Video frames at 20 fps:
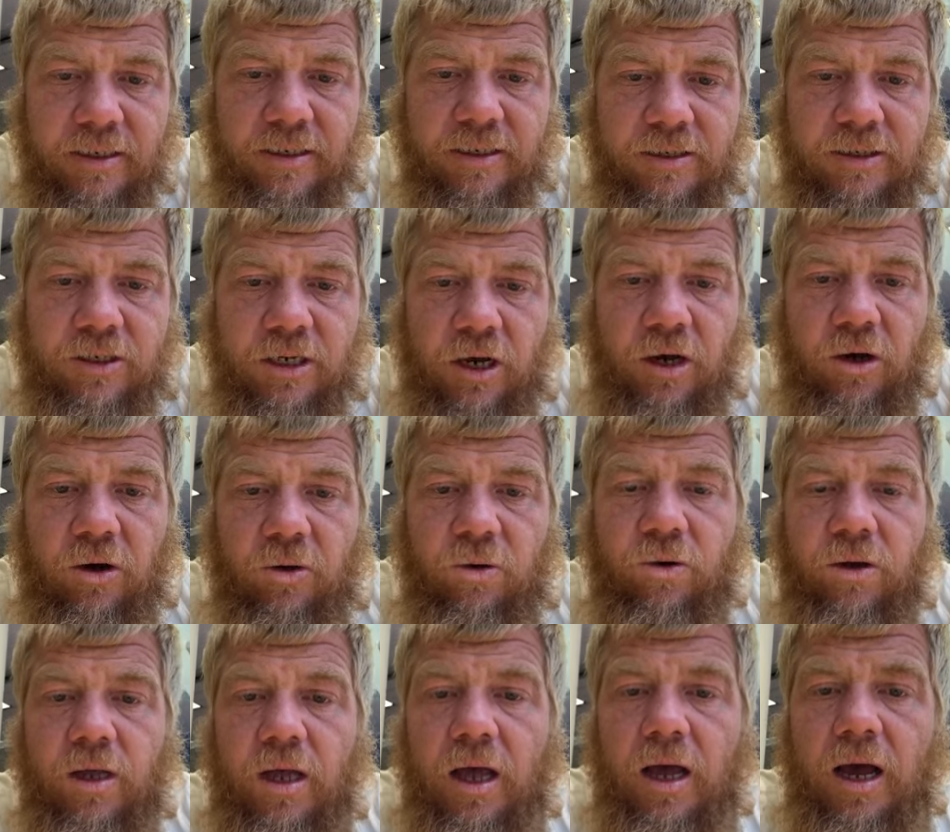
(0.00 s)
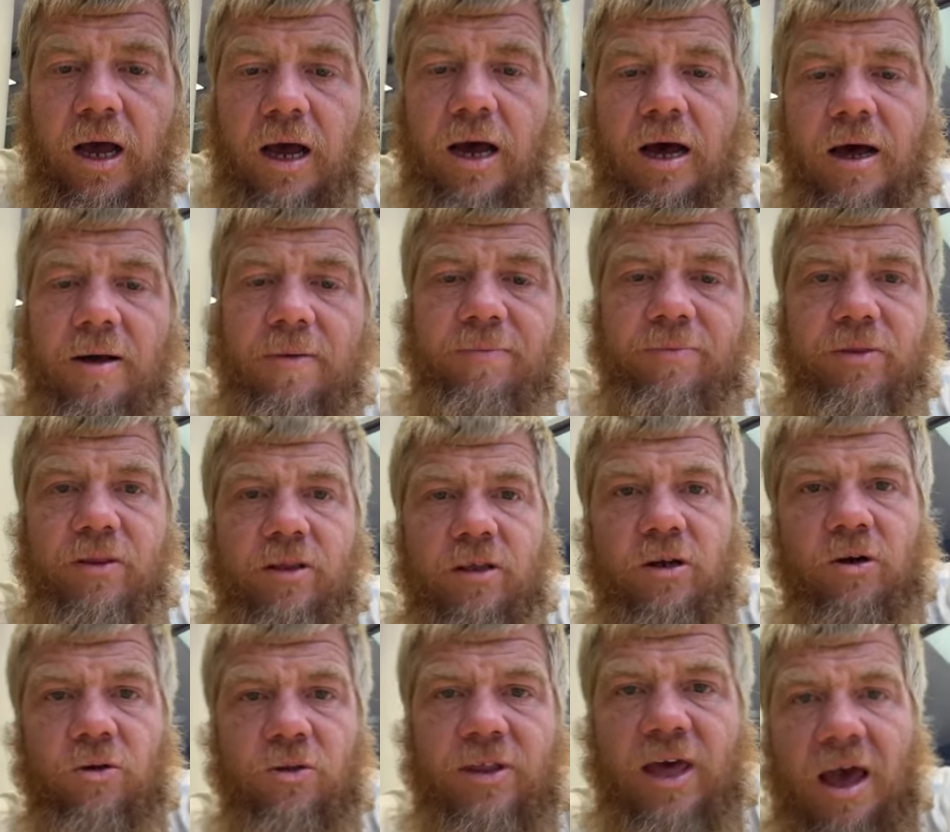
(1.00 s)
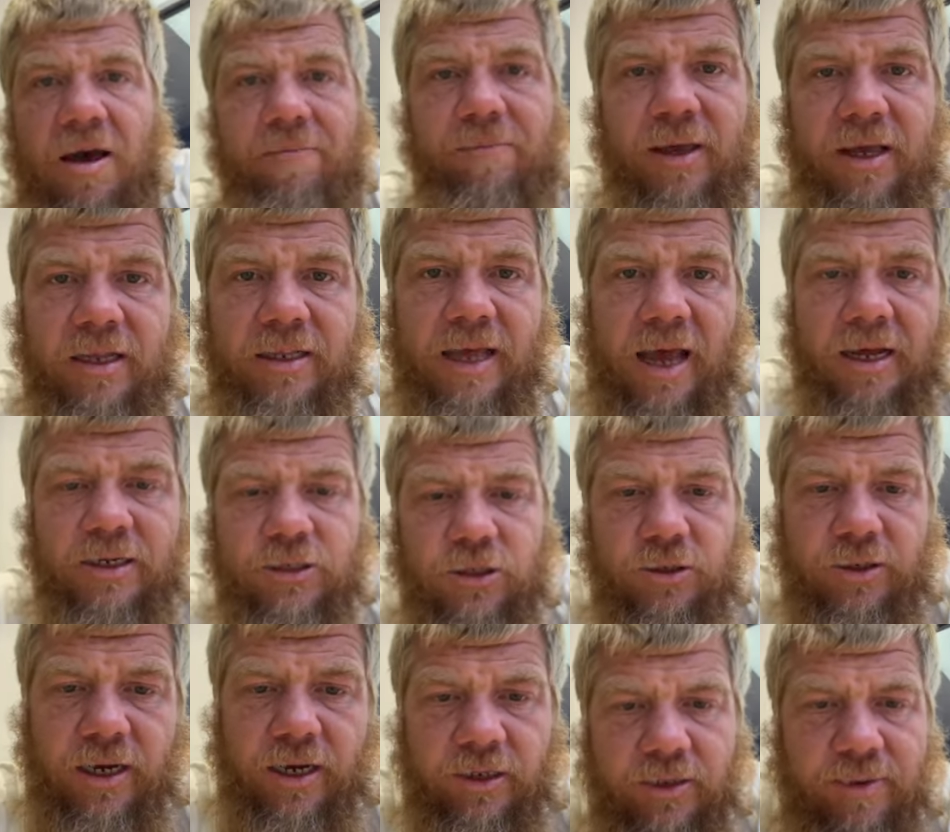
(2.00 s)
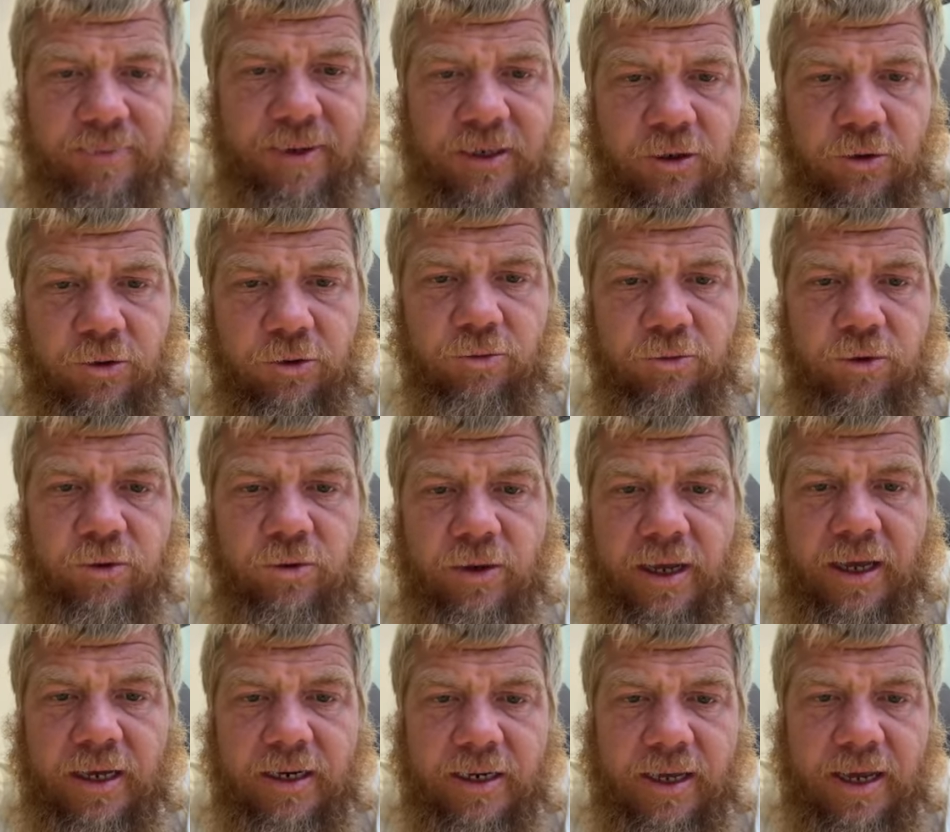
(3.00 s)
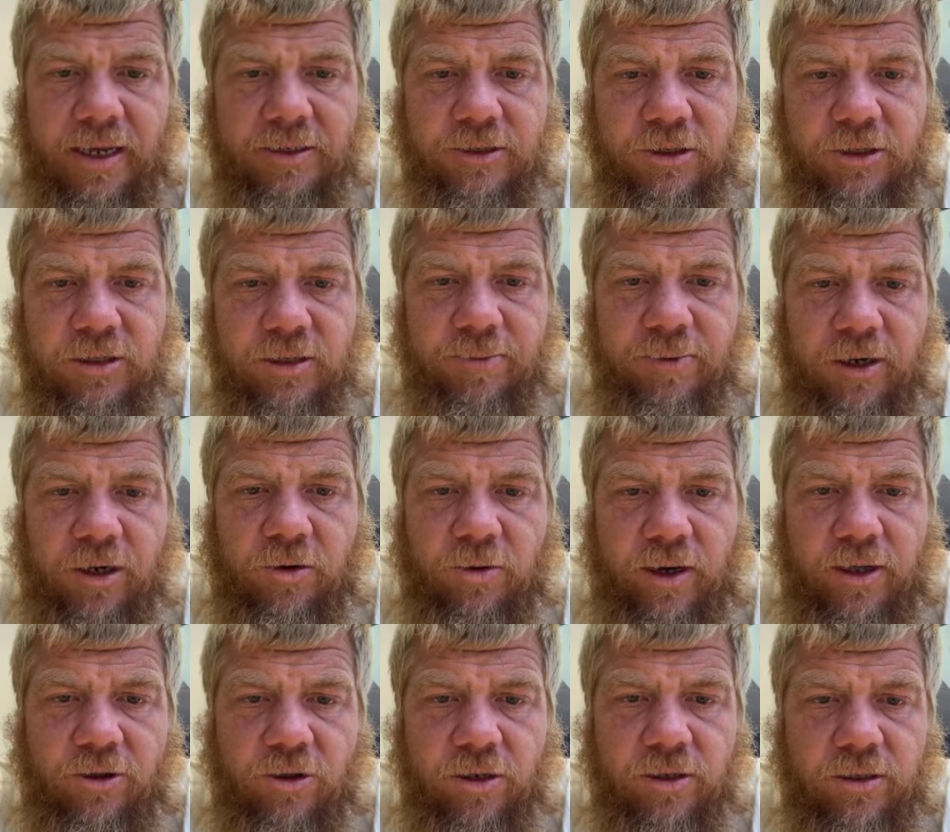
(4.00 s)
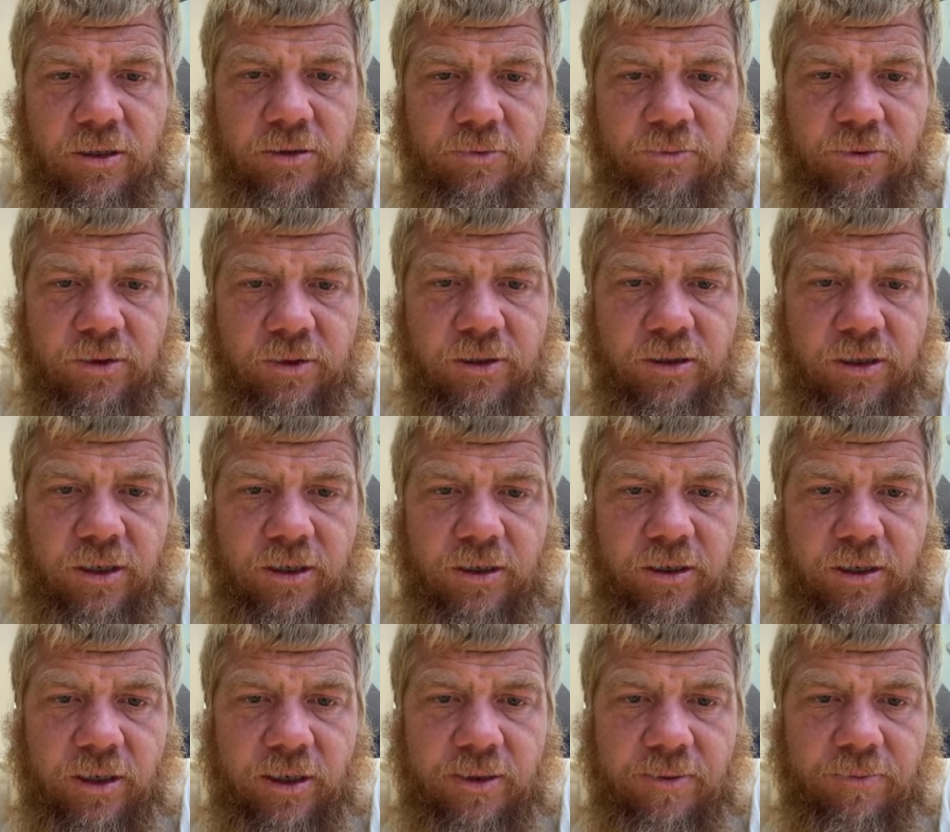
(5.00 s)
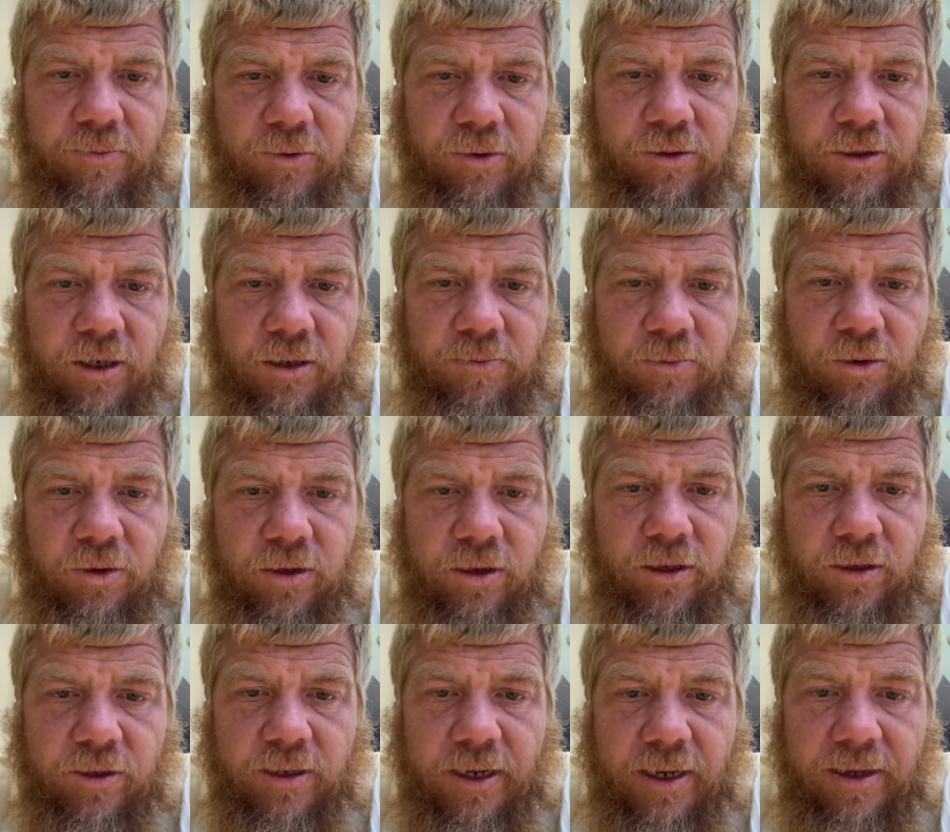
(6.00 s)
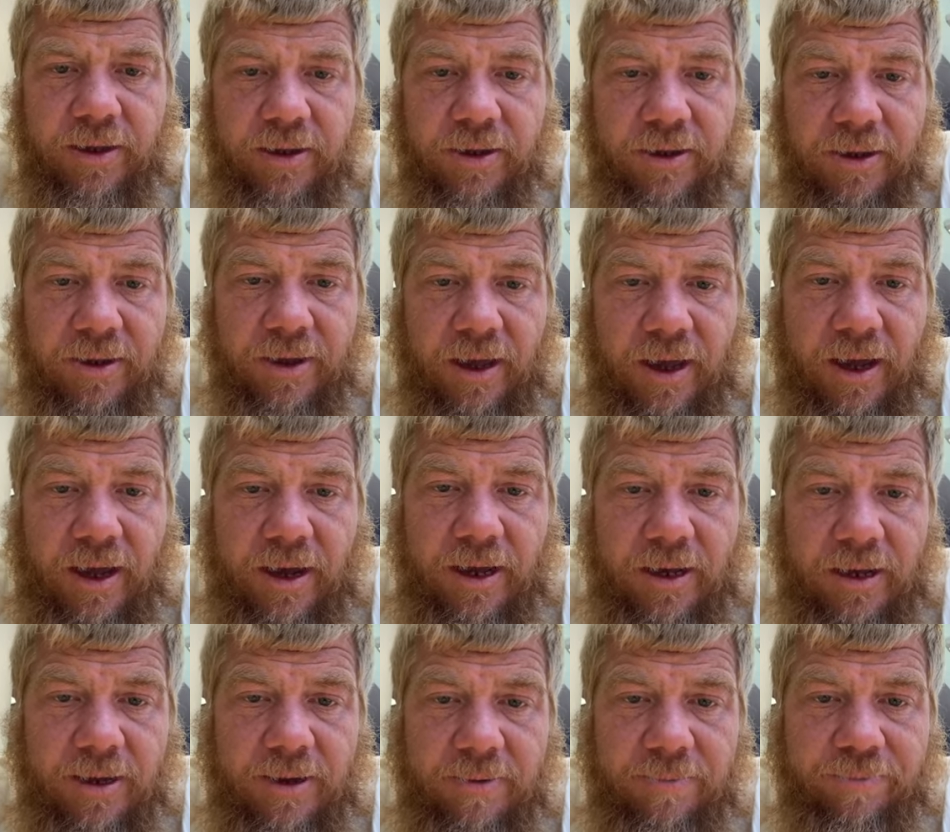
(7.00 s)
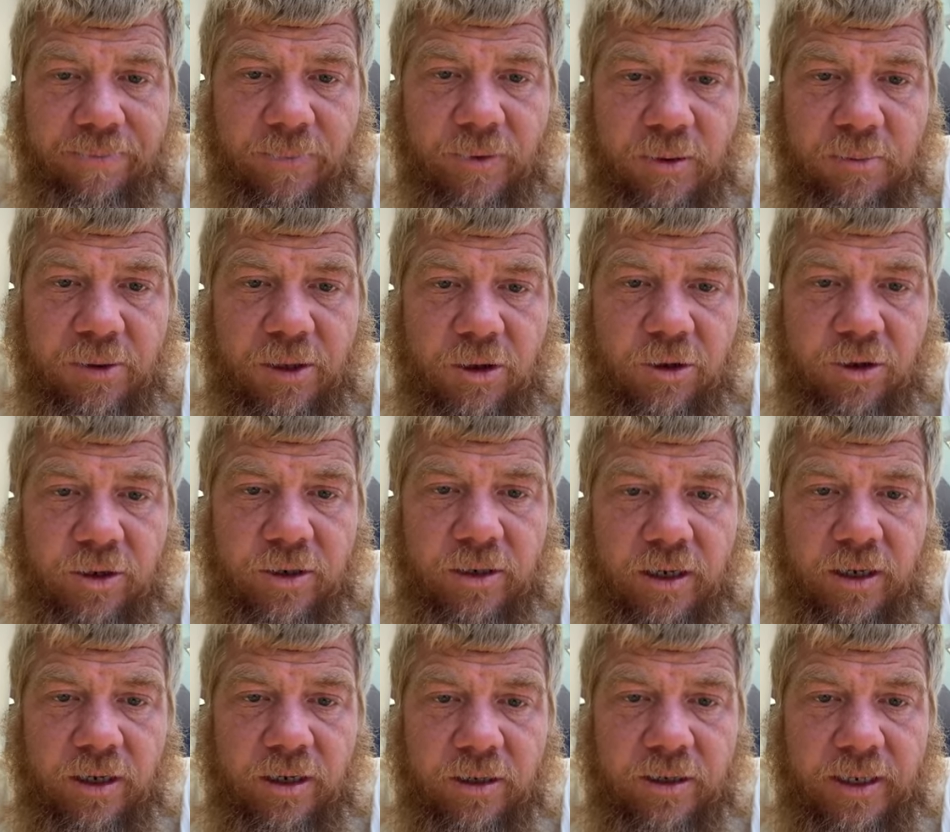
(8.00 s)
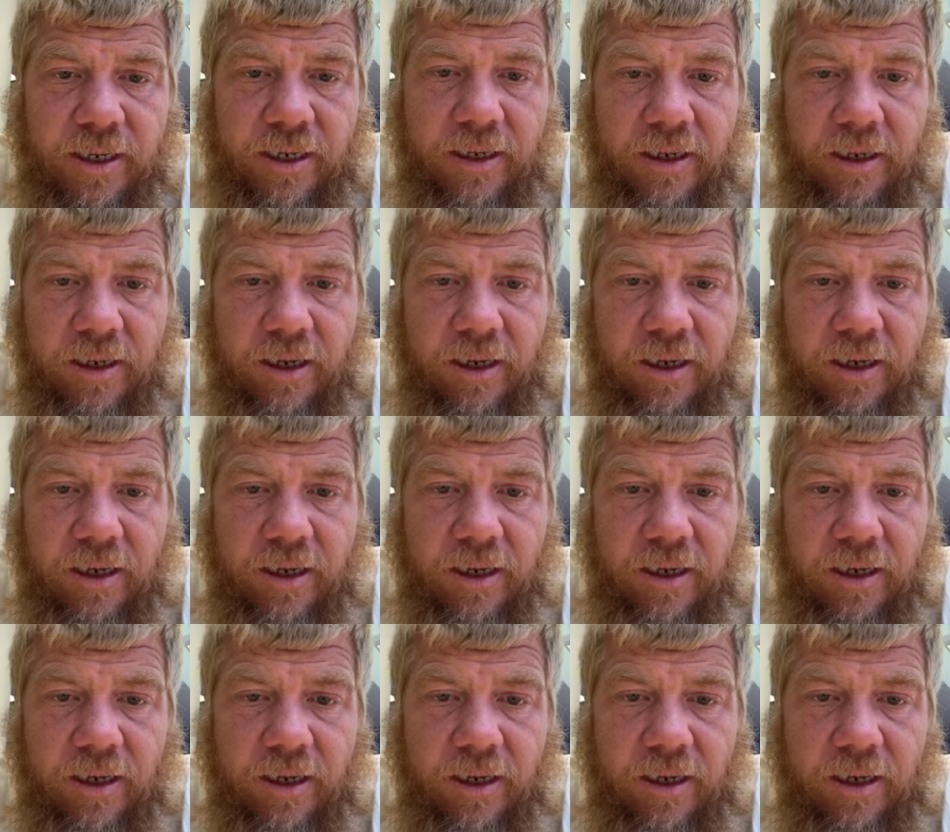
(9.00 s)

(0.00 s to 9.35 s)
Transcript: So, um, you know, that being that. So now let me go through and answer some of your questions, and we'll start um, we'll start more. Okay, um, be sure to okay.